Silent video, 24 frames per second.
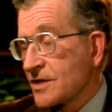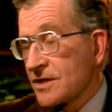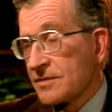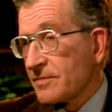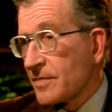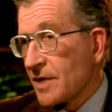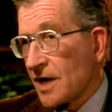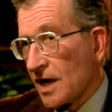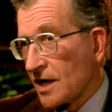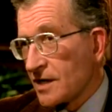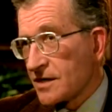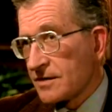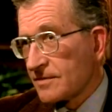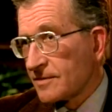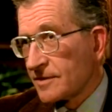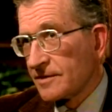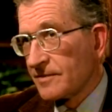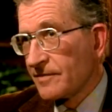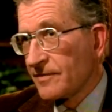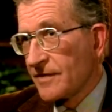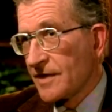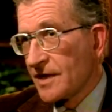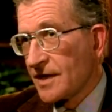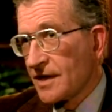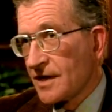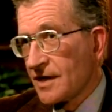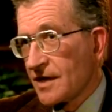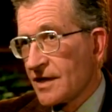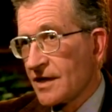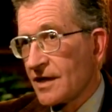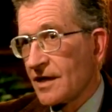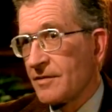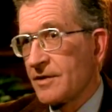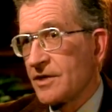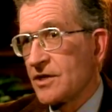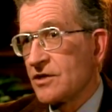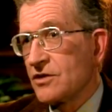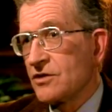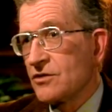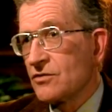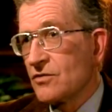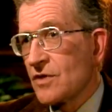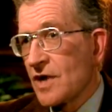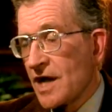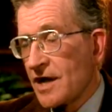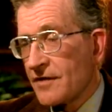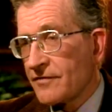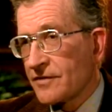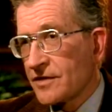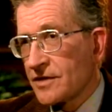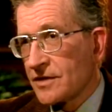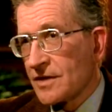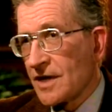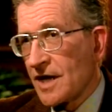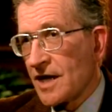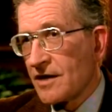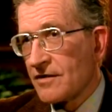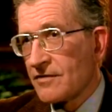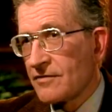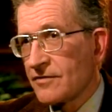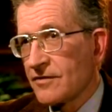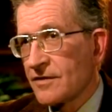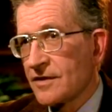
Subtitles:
impossible. I mean, you have to have